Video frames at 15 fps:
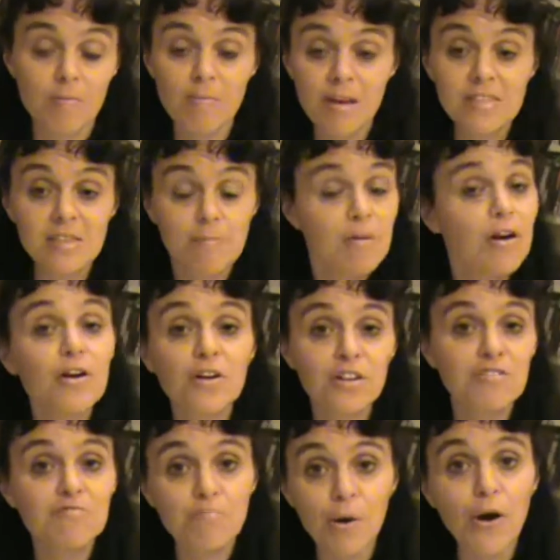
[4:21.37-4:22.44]
amazing miracle
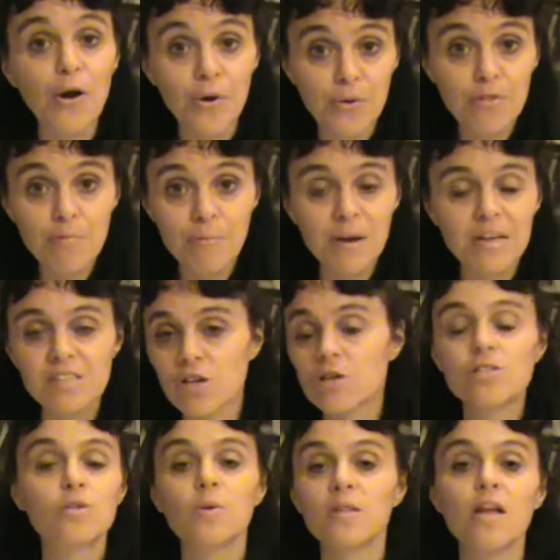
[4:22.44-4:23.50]
of birth but it's
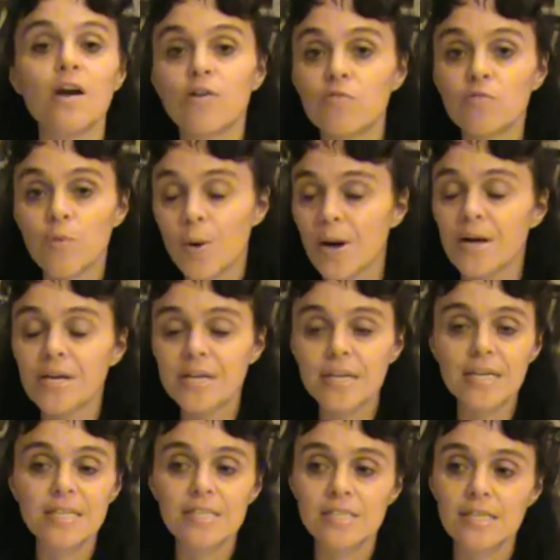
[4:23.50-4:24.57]
also a lot of work
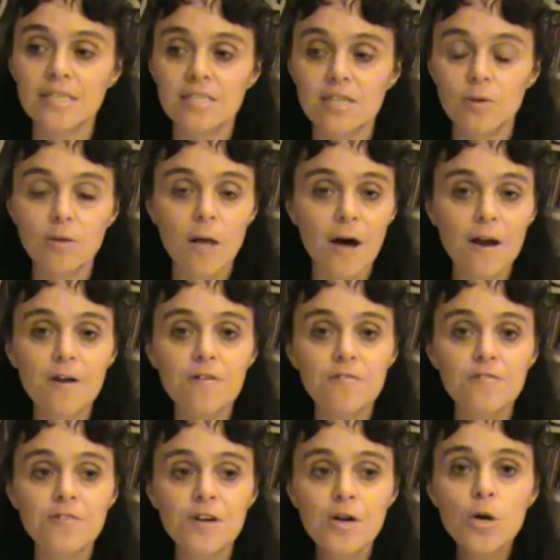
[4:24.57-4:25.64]
it's it's a lot
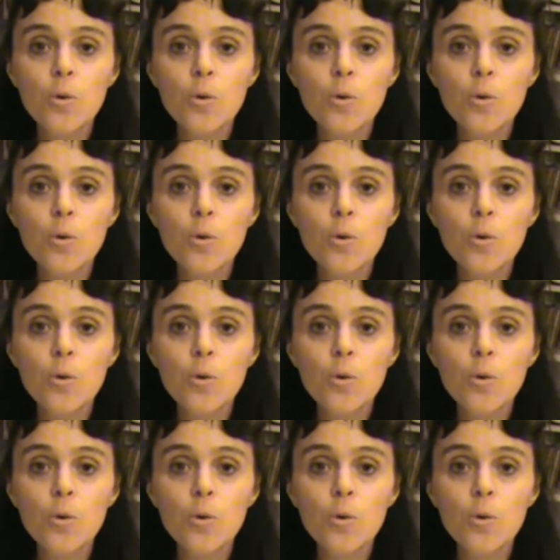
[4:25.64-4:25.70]
of